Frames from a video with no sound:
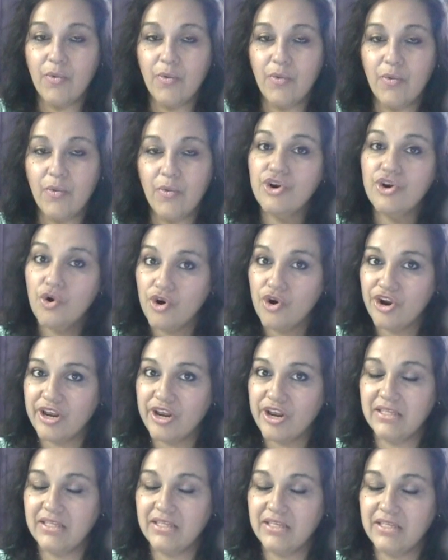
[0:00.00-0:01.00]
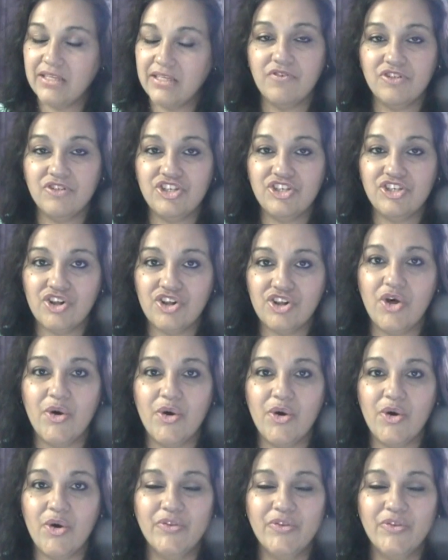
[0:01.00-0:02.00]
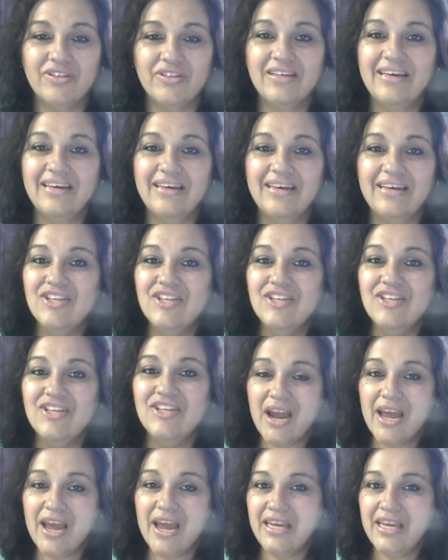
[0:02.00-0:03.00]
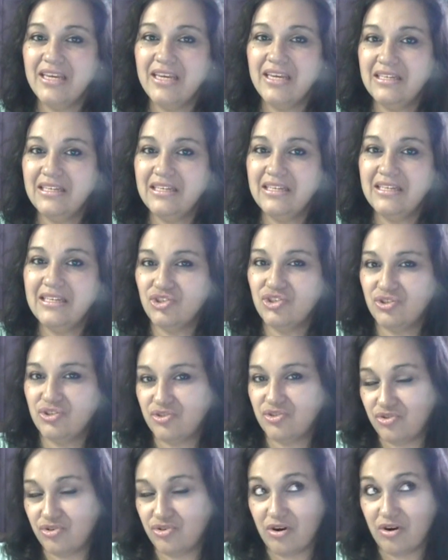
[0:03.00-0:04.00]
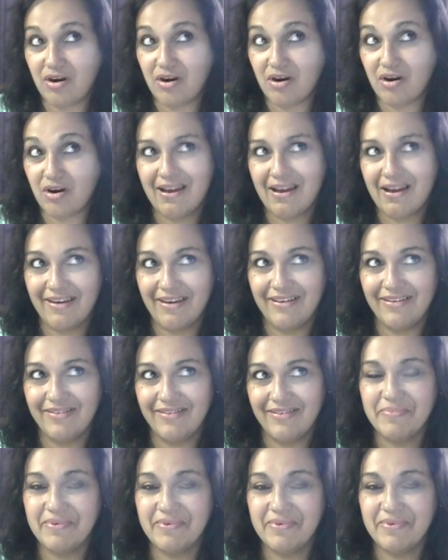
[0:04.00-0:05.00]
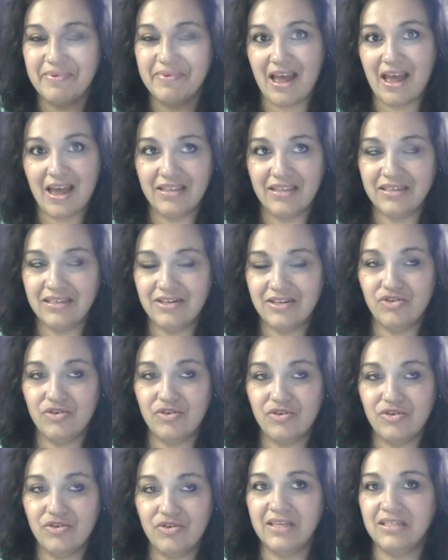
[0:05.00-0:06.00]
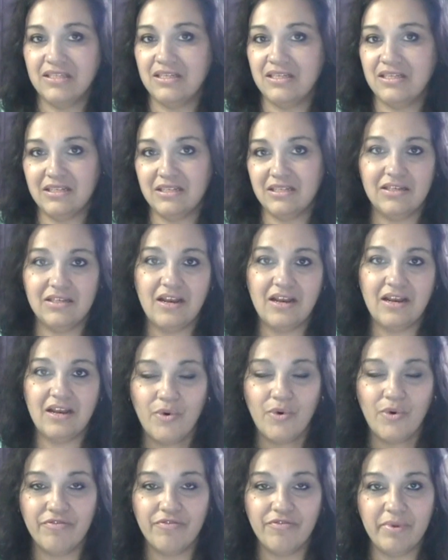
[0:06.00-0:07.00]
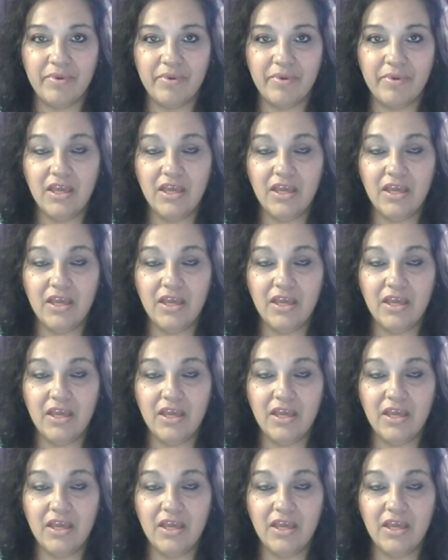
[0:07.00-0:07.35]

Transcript: Now when you're organizing and folding your clothes, try, try, I didn't do it because it does not work for me.